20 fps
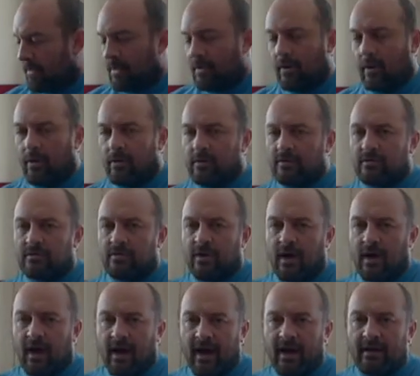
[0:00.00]
Now I used
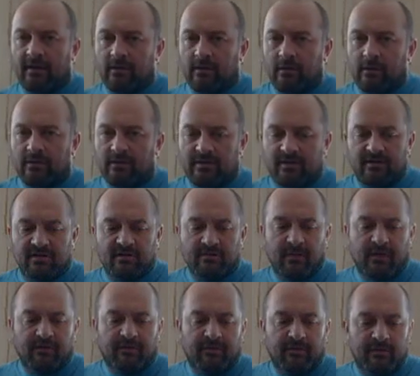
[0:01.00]
hide glue because this is
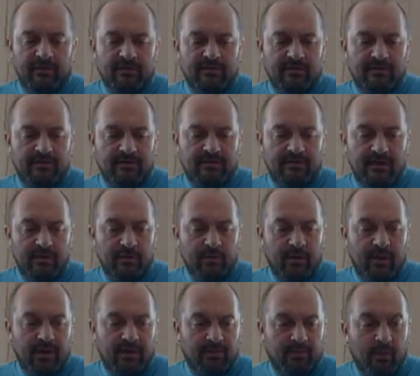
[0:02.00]
my first sinew
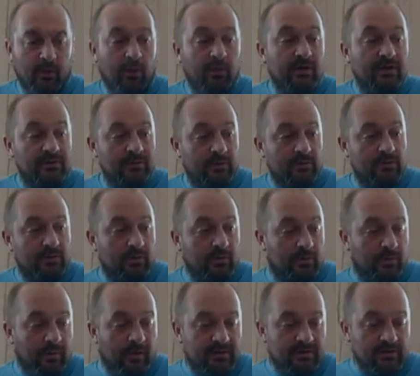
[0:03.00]
back bow and it's supposed to
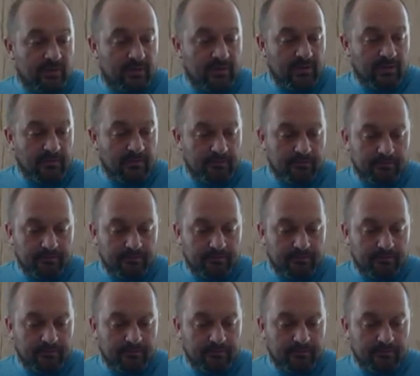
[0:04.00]
work best with it.